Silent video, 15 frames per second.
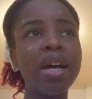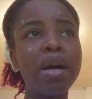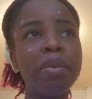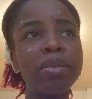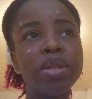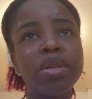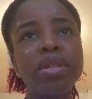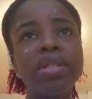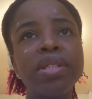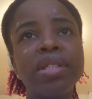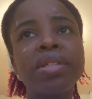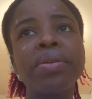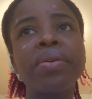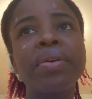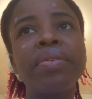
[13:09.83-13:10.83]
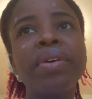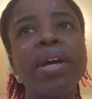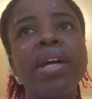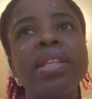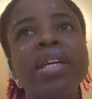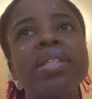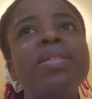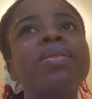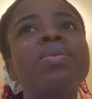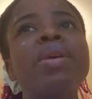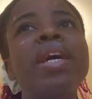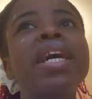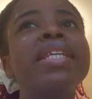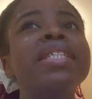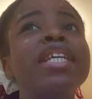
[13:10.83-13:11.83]
studies in Korea. That is
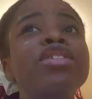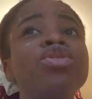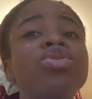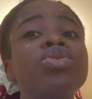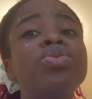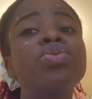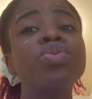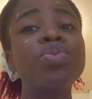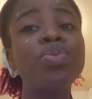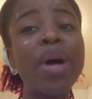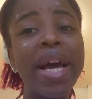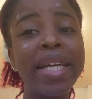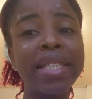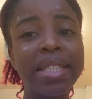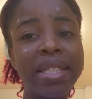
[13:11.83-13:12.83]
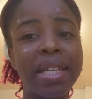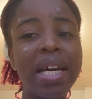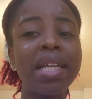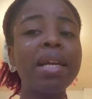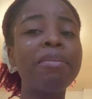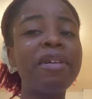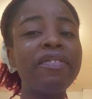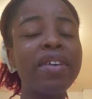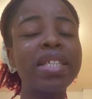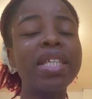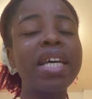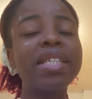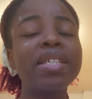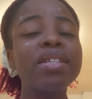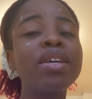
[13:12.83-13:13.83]
why I said you should write, and I'm
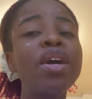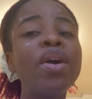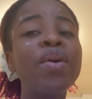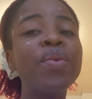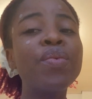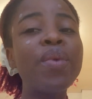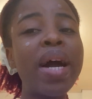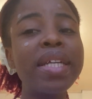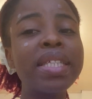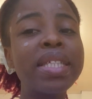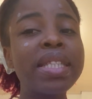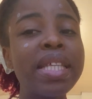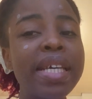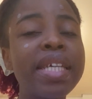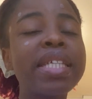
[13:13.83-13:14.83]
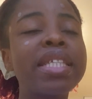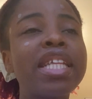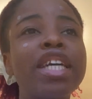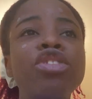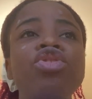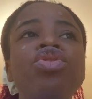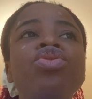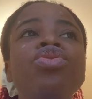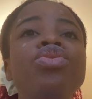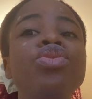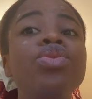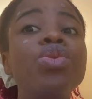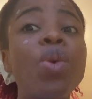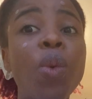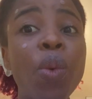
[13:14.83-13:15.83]
emphasizing, write things that you
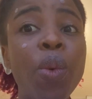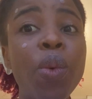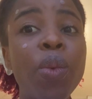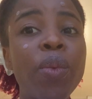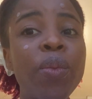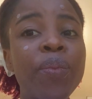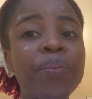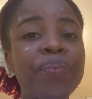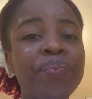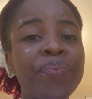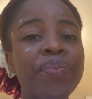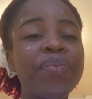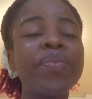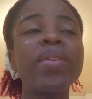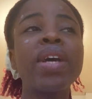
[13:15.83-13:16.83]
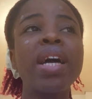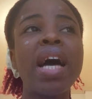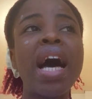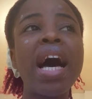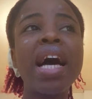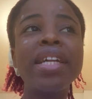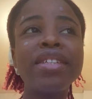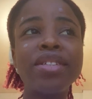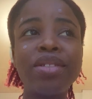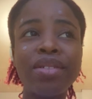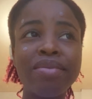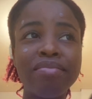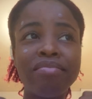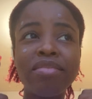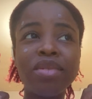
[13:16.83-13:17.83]
know and
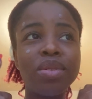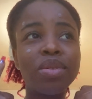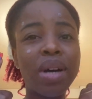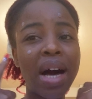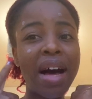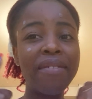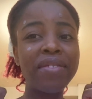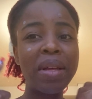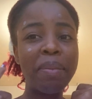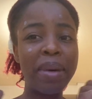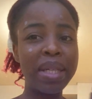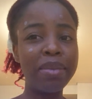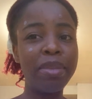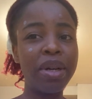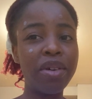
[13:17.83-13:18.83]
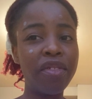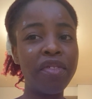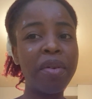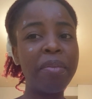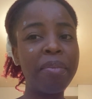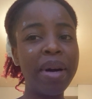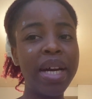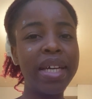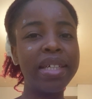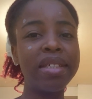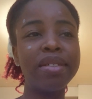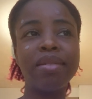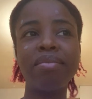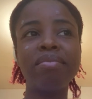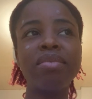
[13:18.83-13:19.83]
you have them at the back of your
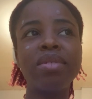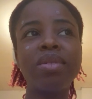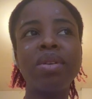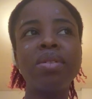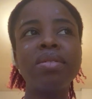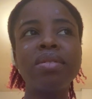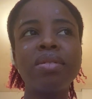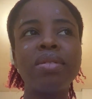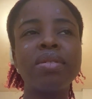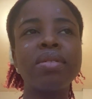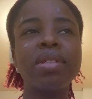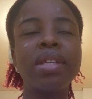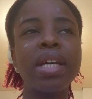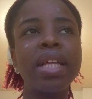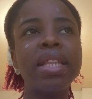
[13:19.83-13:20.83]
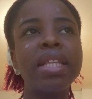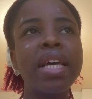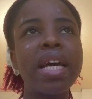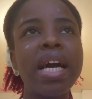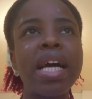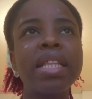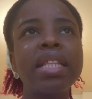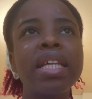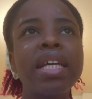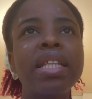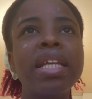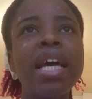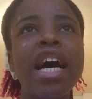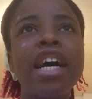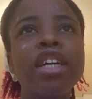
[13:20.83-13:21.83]
mind. Don't get there and then
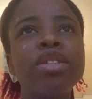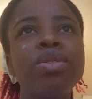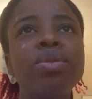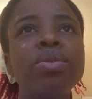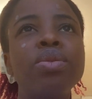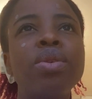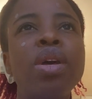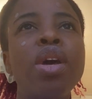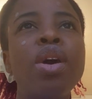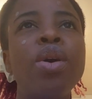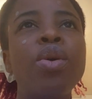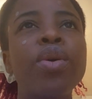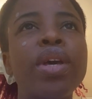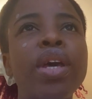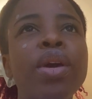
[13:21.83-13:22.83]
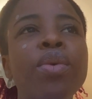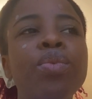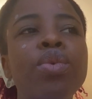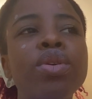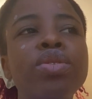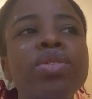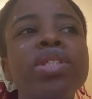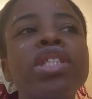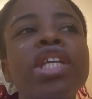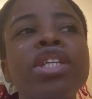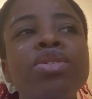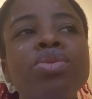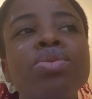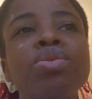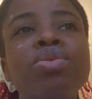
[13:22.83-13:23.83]
they ask you, okay, what do you
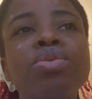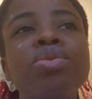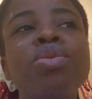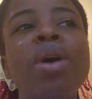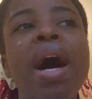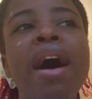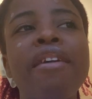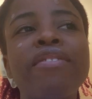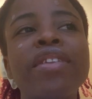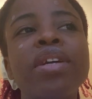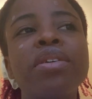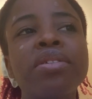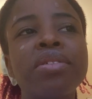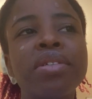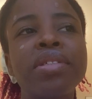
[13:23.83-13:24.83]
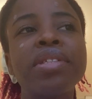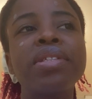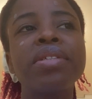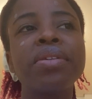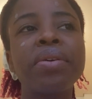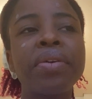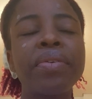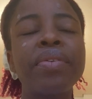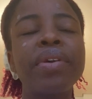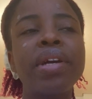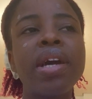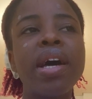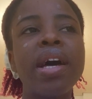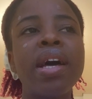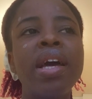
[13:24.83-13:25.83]
intend to do after your studies in
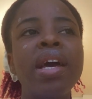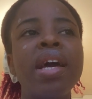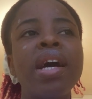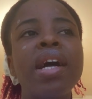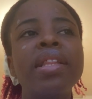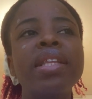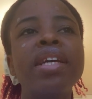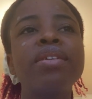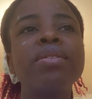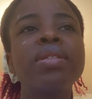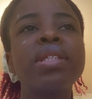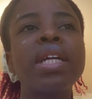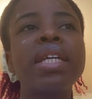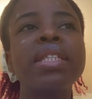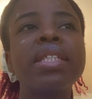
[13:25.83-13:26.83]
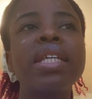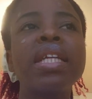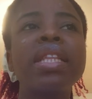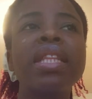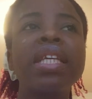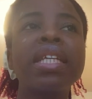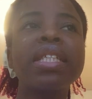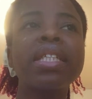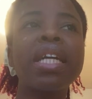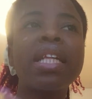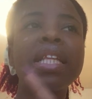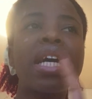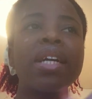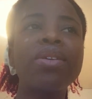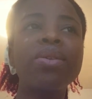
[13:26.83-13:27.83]
Korea? And then you start saying things that
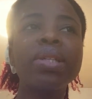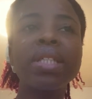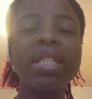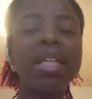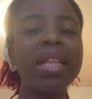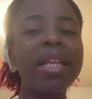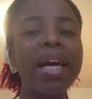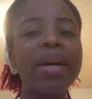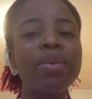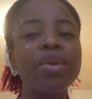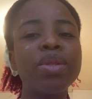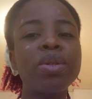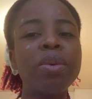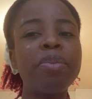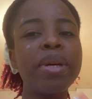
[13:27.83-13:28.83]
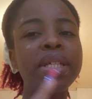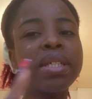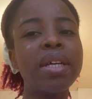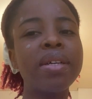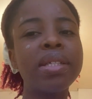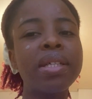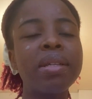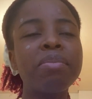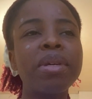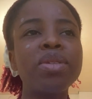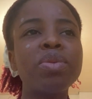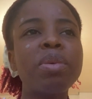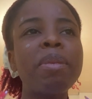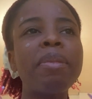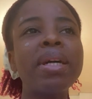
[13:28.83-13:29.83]
are not in line with your personal
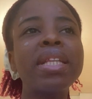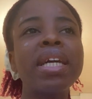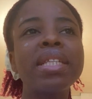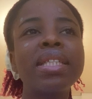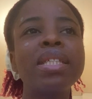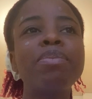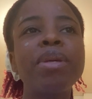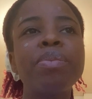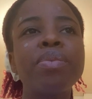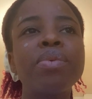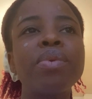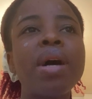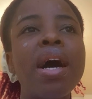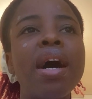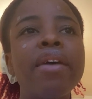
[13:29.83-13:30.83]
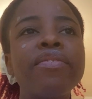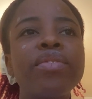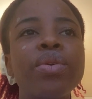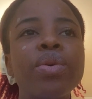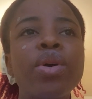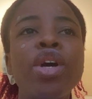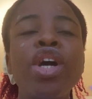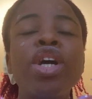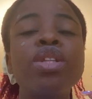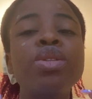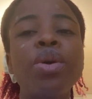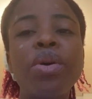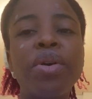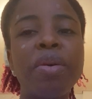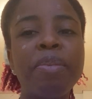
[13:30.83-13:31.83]
statement. Remember that these people have your
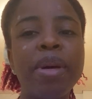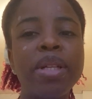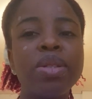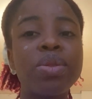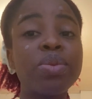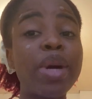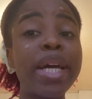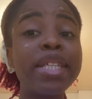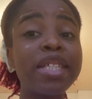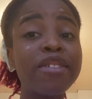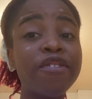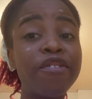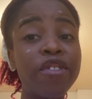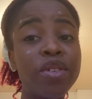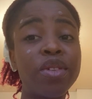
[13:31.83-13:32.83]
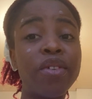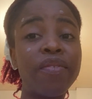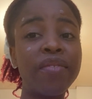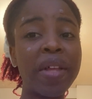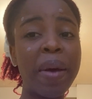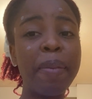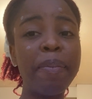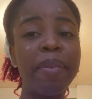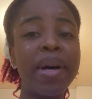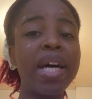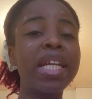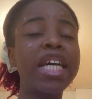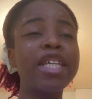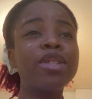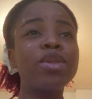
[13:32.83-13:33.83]
documents right in front of them,
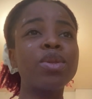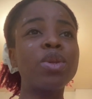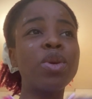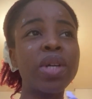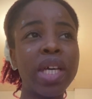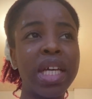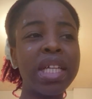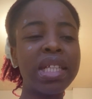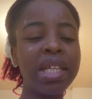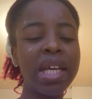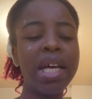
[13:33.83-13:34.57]
and as you're talking,